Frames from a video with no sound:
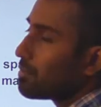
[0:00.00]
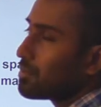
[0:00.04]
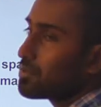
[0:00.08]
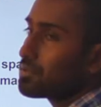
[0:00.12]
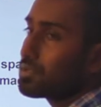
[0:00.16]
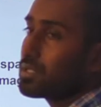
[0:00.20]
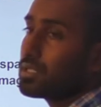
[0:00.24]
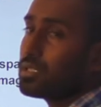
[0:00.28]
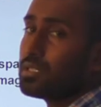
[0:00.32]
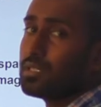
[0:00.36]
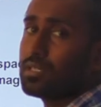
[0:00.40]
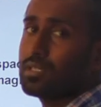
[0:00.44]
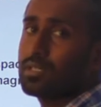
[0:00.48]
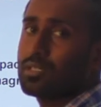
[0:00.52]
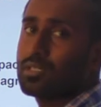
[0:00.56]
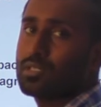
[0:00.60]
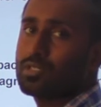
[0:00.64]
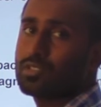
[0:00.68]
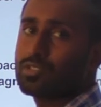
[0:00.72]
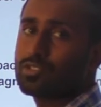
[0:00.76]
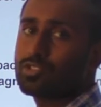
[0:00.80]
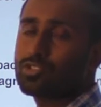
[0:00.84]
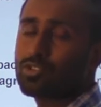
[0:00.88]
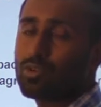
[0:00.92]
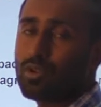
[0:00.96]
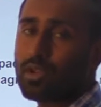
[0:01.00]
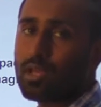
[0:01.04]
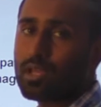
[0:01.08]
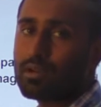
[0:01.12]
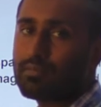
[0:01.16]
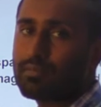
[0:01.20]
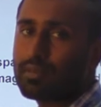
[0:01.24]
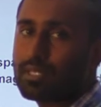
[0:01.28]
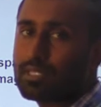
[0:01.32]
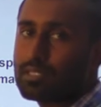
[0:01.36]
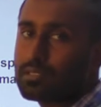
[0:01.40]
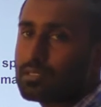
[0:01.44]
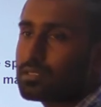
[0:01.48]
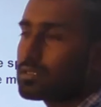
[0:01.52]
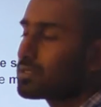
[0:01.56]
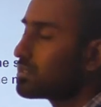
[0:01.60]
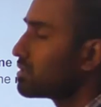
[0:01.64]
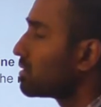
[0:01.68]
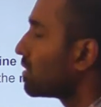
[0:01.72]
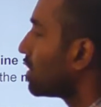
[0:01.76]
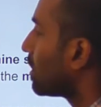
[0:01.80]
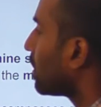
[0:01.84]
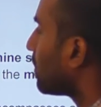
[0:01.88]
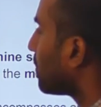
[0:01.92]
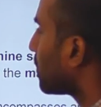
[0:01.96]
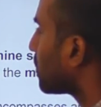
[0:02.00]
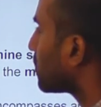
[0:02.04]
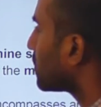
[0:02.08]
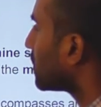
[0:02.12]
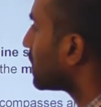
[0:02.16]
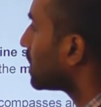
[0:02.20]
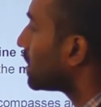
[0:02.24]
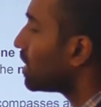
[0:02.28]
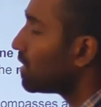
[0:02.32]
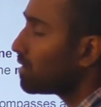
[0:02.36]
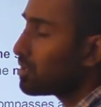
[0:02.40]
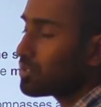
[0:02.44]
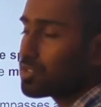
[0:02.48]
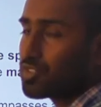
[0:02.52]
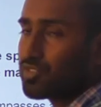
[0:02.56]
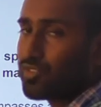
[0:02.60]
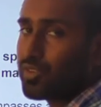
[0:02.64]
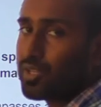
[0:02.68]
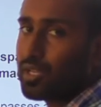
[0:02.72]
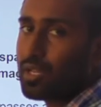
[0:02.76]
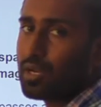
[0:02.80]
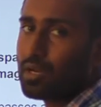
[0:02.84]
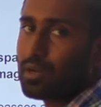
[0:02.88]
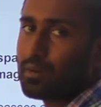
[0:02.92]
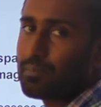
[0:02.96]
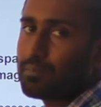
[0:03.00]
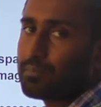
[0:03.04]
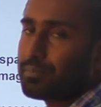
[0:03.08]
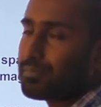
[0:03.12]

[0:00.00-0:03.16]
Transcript: about the solar winds, about the heliosphere,